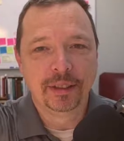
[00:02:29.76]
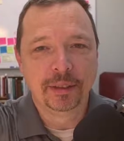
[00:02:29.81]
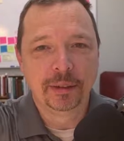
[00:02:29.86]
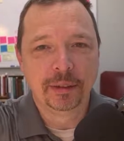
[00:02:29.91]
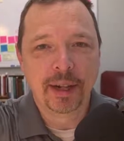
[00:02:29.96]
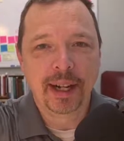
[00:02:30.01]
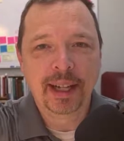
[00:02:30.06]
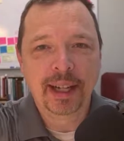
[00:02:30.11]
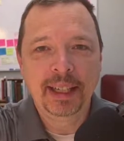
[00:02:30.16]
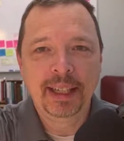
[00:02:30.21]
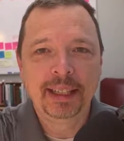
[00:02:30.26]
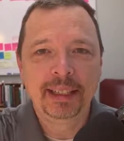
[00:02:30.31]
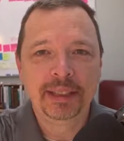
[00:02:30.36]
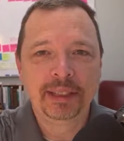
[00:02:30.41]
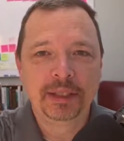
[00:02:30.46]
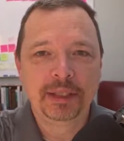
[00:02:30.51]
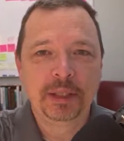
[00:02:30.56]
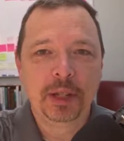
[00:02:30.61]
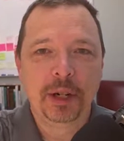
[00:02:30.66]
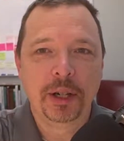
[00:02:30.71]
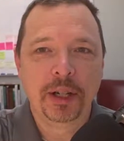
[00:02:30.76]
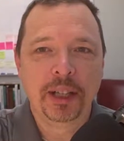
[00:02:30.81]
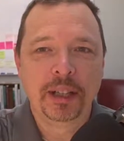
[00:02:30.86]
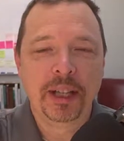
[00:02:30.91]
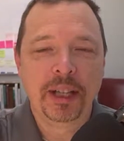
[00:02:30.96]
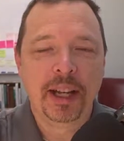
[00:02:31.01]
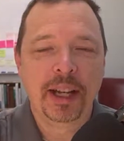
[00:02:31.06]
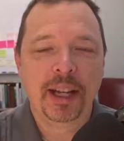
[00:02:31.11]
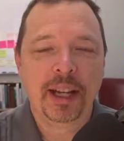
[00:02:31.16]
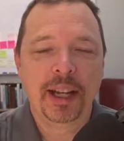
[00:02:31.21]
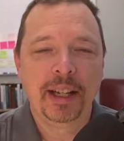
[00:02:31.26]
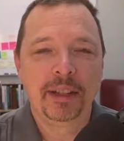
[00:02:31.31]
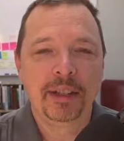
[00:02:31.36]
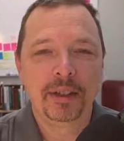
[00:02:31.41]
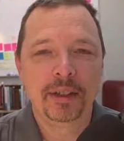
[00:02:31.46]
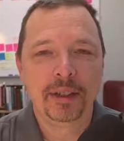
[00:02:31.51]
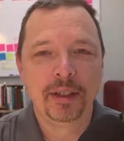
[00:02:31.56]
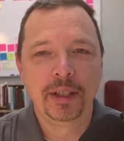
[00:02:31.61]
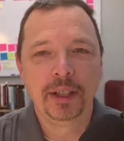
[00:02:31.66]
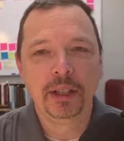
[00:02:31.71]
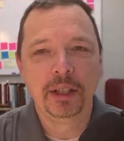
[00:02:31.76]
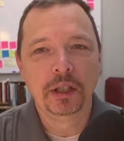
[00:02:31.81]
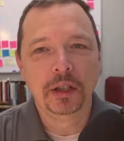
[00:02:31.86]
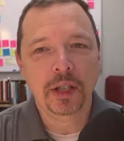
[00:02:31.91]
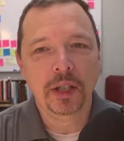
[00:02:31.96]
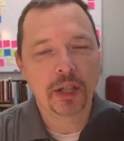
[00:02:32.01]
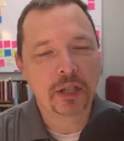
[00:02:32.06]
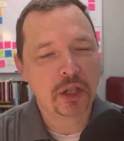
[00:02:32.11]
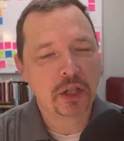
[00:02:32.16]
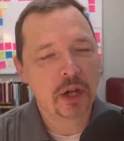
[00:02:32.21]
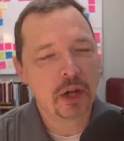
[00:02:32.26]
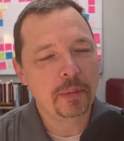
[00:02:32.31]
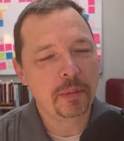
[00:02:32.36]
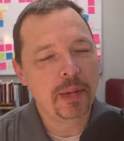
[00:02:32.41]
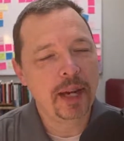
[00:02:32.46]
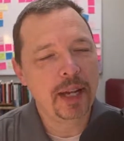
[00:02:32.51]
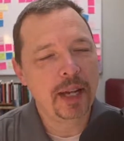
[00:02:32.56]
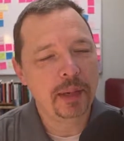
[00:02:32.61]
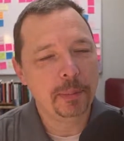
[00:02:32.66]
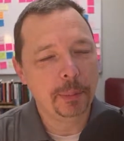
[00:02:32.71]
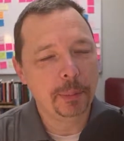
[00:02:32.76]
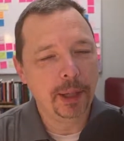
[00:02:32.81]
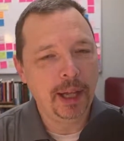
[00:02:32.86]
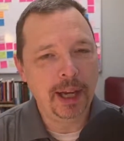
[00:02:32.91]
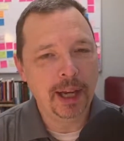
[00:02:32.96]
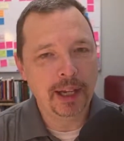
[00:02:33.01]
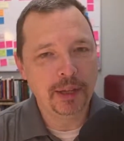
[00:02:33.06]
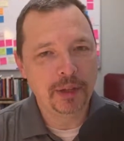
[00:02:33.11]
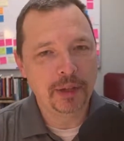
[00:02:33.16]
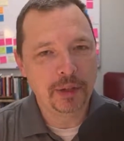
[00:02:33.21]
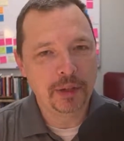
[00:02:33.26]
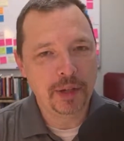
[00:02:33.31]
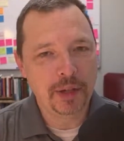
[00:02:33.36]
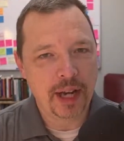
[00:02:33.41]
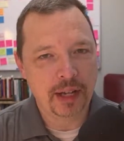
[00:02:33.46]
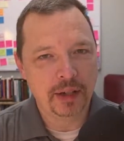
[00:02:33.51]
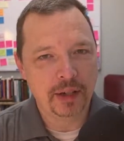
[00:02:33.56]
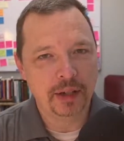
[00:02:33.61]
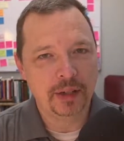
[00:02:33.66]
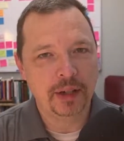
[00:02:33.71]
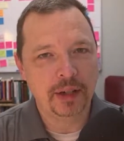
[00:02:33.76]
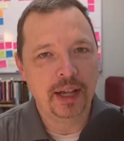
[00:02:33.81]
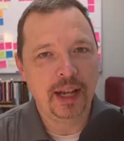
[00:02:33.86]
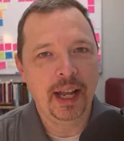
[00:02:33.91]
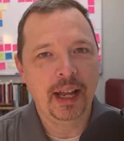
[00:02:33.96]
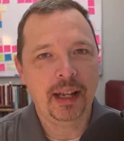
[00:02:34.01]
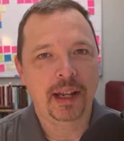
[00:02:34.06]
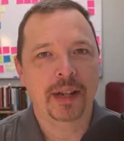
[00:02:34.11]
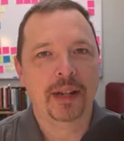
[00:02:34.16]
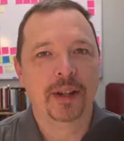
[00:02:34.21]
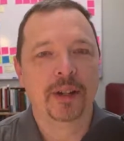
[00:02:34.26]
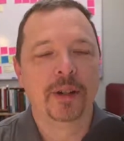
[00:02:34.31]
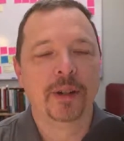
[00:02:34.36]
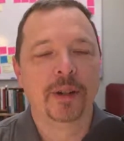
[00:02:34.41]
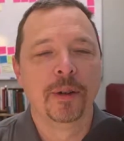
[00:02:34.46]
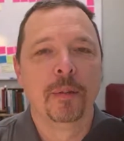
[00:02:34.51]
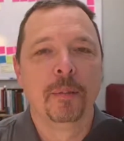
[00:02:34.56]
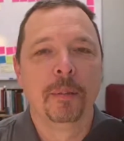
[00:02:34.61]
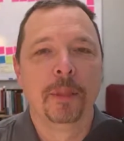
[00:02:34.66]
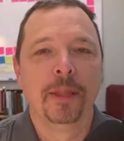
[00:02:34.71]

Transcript: raining, it's turning to ice, you got to start making plans on how you're going to get here.